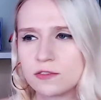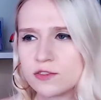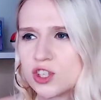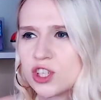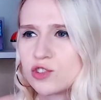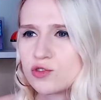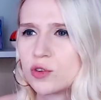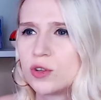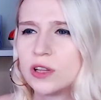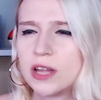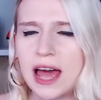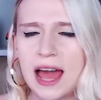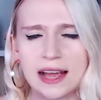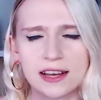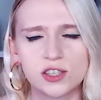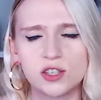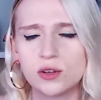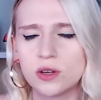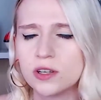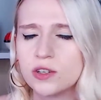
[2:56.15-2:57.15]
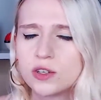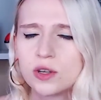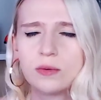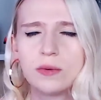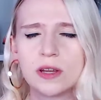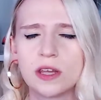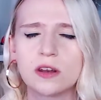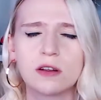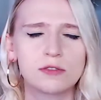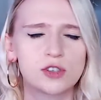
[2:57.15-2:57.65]
just relax, you can do
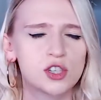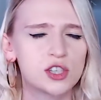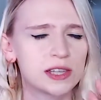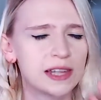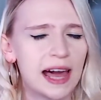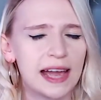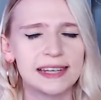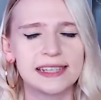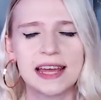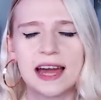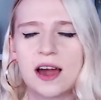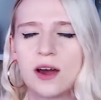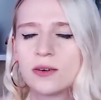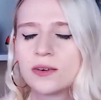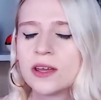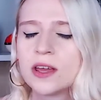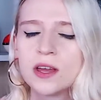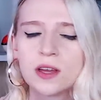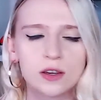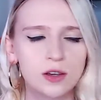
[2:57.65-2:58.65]
it, just lie down,